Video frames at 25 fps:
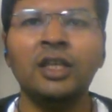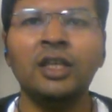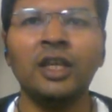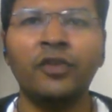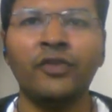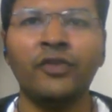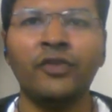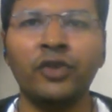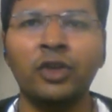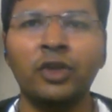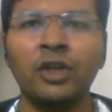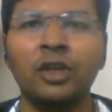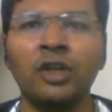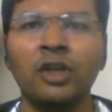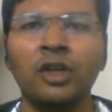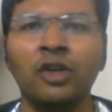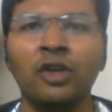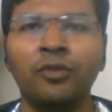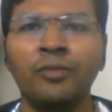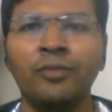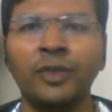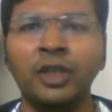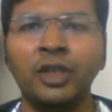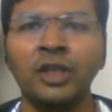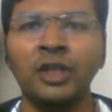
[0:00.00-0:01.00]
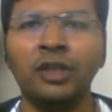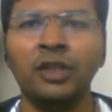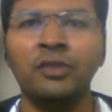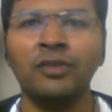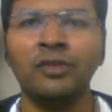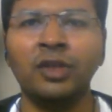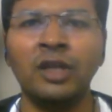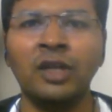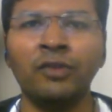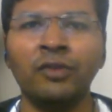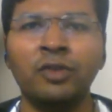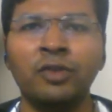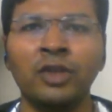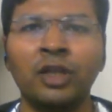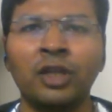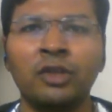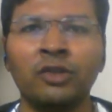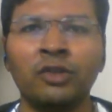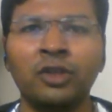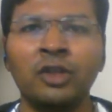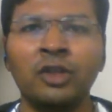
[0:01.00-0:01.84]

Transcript: if you allow me, I would like